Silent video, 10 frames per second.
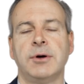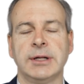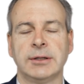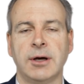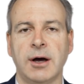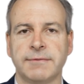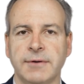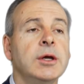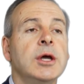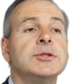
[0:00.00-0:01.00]
on in life.
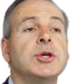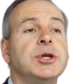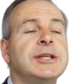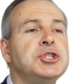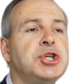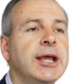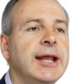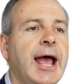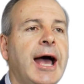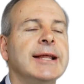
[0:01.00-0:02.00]
So you can check
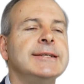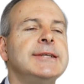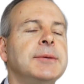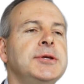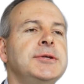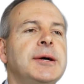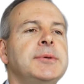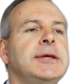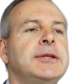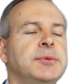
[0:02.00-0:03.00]
it out at
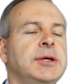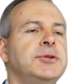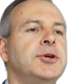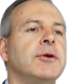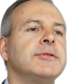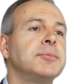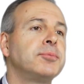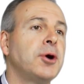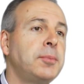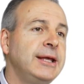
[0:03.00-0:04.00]

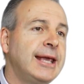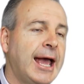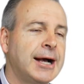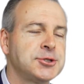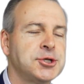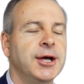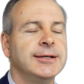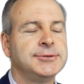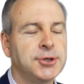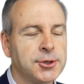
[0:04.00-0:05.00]

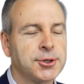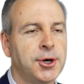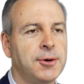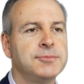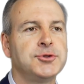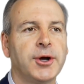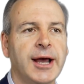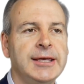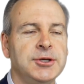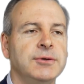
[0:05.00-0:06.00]

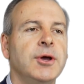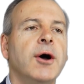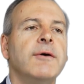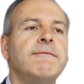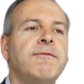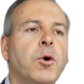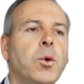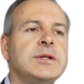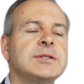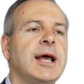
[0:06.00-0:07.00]

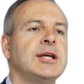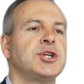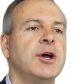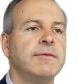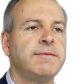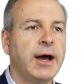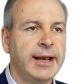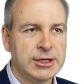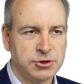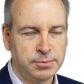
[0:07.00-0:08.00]

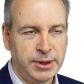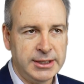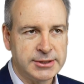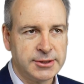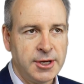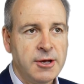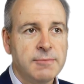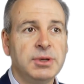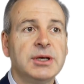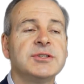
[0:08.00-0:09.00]
www.thepropertycouch.com.au/financial peace,
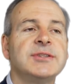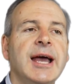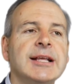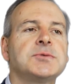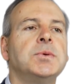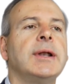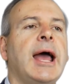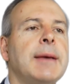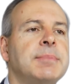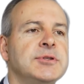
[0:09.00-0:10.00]
because that's what
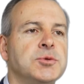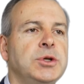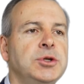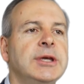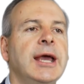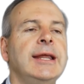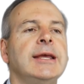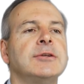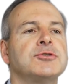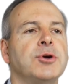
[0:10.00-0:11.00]
happens when you get
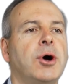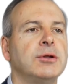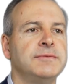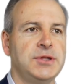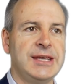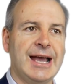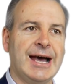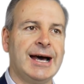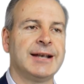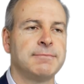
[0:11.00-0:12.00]
in control of the
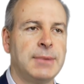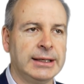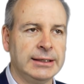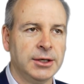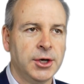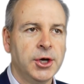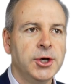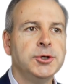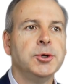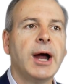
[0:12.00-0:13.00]
art of money.
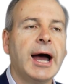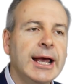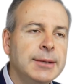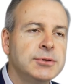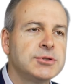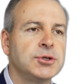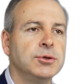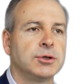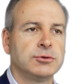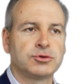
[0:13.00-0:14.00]
You're able
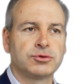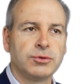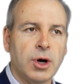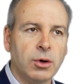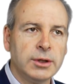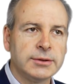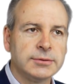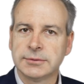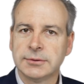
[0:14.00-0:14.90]
to control it,